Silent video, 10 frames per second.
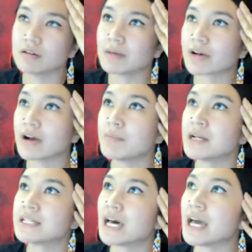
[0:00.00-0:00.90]
my grandpa
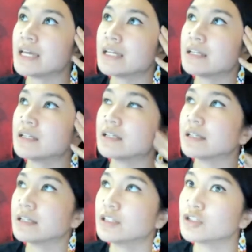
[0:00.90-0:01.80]
died
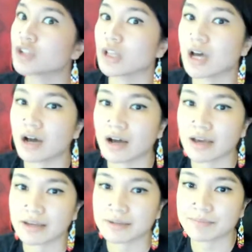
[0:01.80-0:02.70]
in
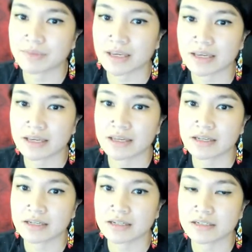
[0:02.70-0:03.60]
July,
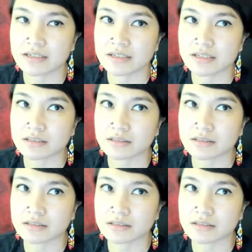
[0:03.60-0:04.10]
and